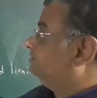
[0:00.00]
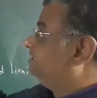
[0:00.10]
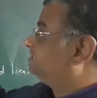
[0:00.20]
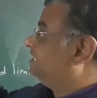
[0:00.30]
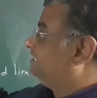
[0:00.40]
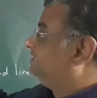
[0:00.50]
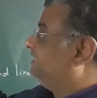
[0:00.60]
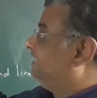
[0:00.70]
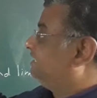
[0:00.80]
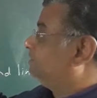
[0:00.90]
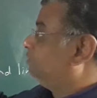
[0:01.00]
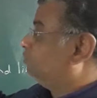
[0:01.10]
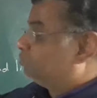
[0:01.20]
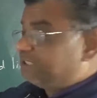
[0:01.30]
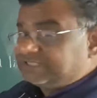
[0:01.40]
Just like that,
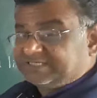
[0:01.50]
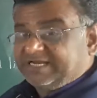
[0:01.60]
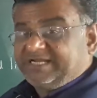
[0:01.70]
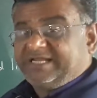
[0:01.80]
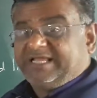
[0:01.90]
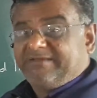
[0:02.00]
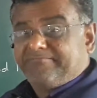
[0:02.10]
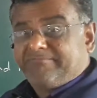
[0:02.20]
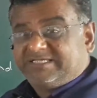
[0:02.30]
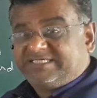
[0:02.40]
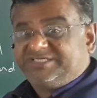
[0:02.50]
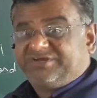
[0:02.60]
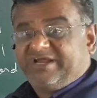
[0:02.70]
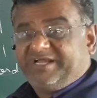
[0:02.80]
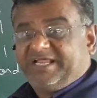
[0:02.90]
notice writing, message
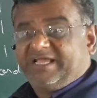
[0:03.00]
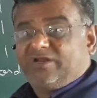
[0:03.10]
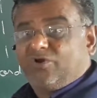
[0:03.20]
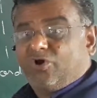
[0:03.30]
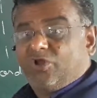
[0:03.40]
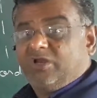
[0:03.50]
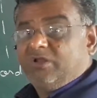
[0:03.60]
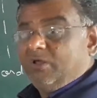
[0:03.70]
writing and all